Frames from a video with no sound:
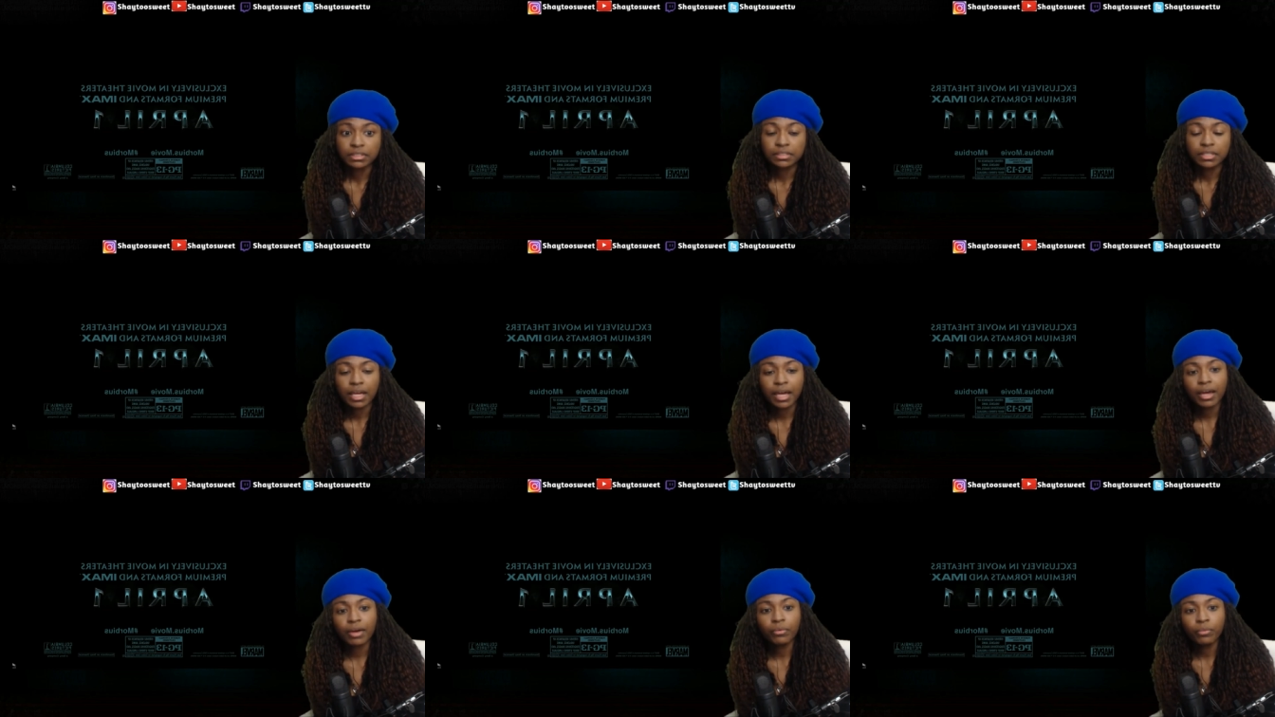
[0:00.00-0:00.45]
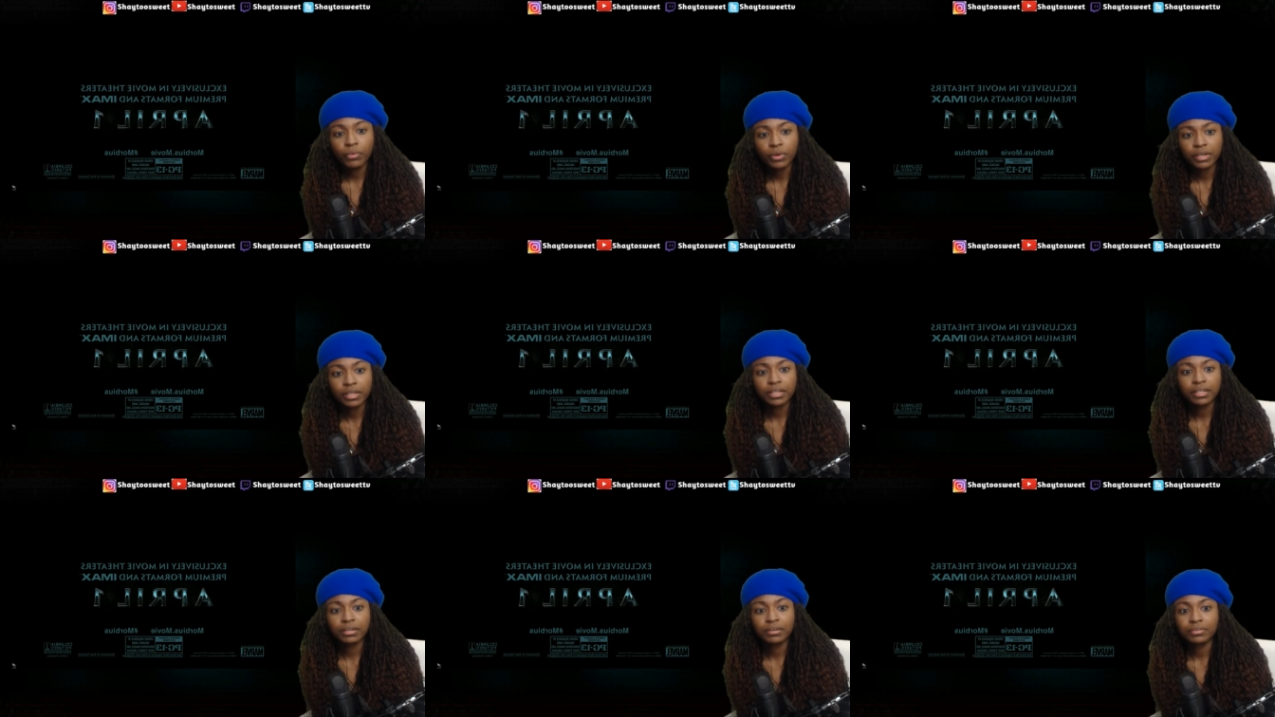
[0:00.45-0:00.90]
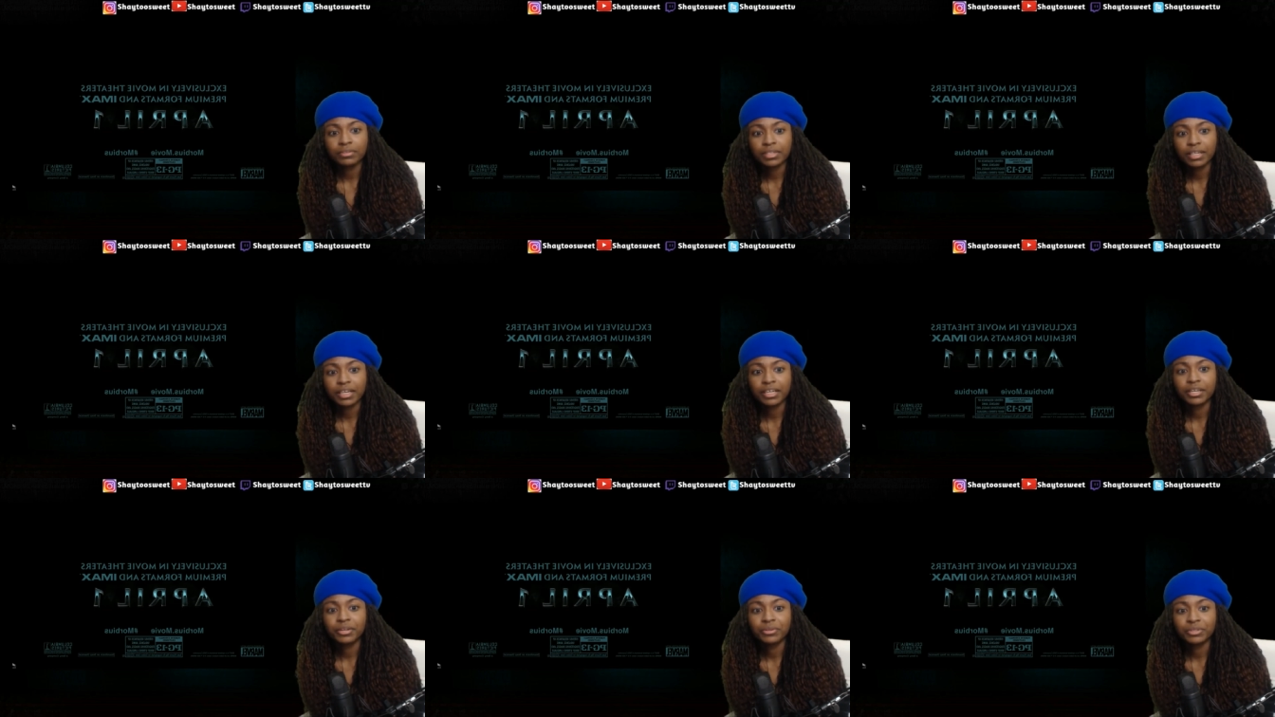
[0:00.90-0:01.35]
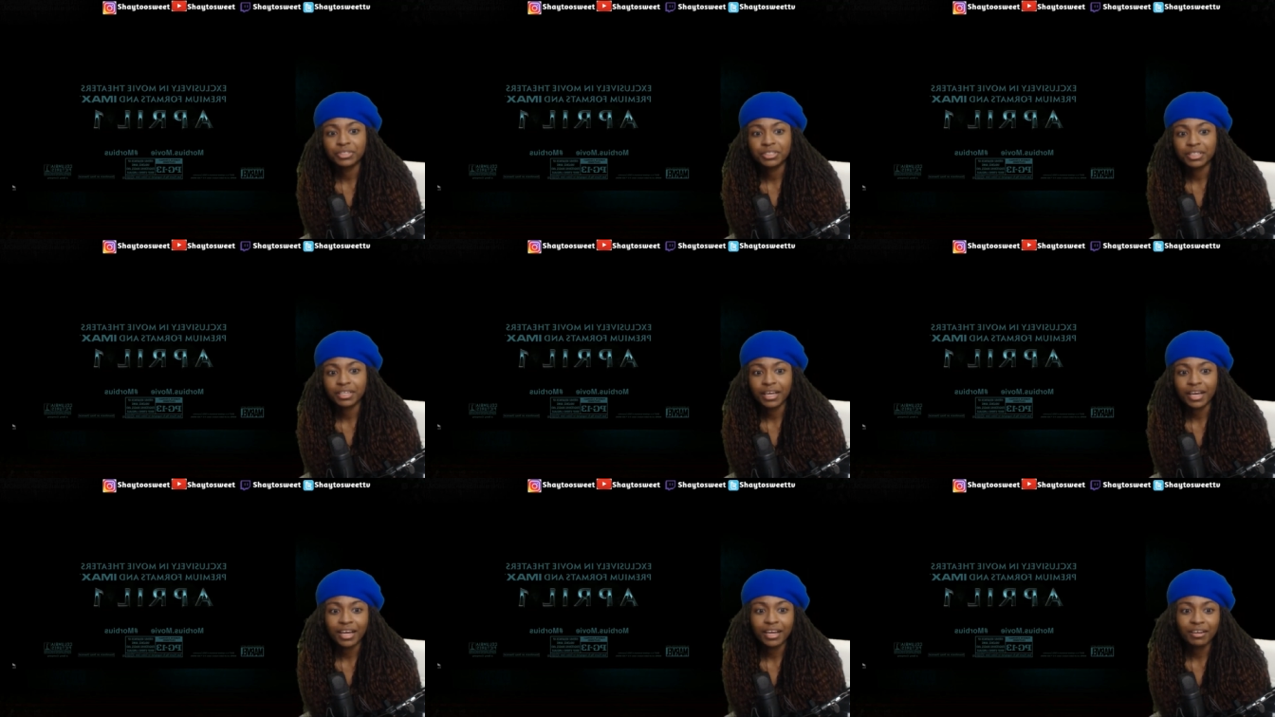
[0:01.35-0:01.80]
I really don't think you should
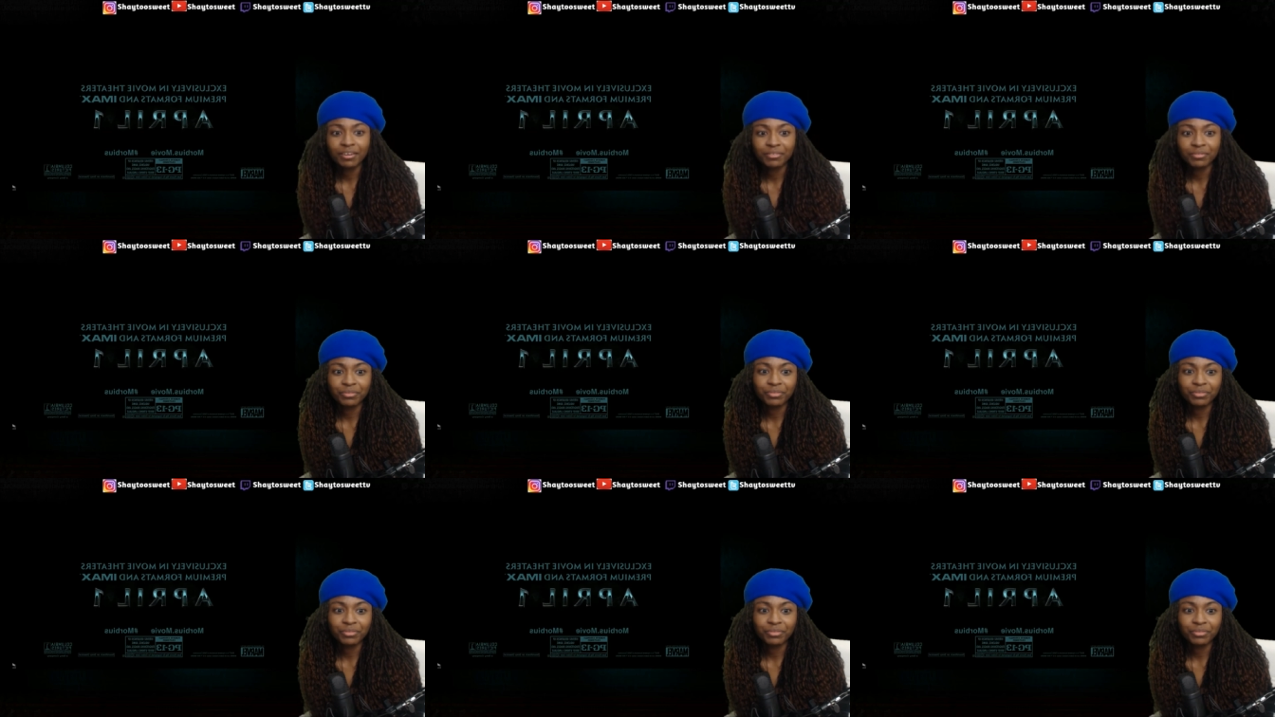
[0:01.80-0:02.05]
have